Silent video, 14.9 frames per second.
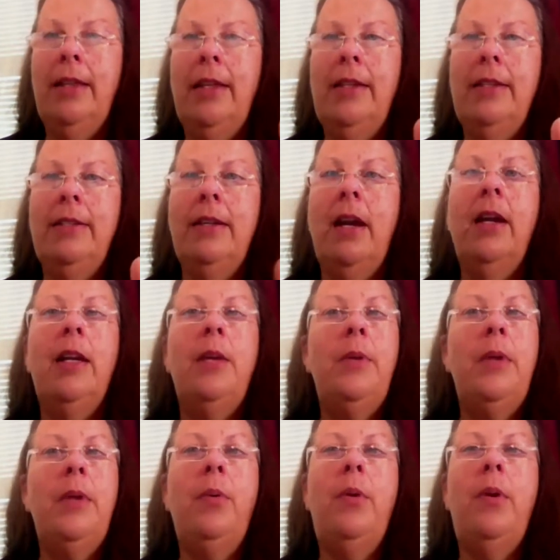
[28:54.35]
this are going to be
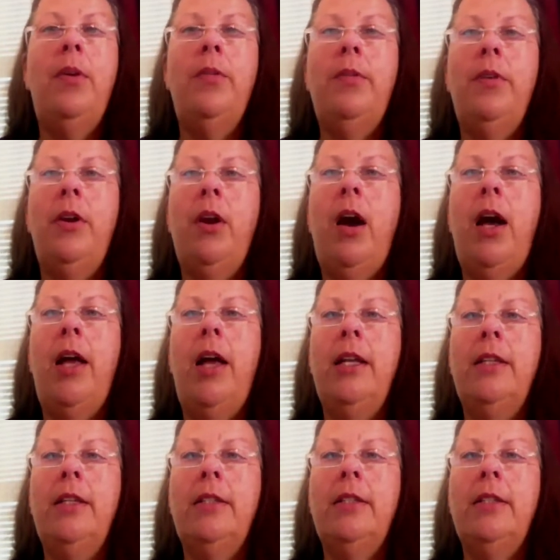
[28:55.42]
important for your
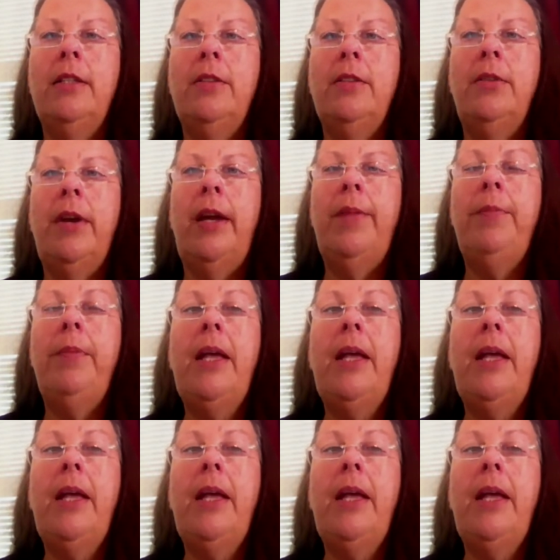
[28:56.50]
audience, right?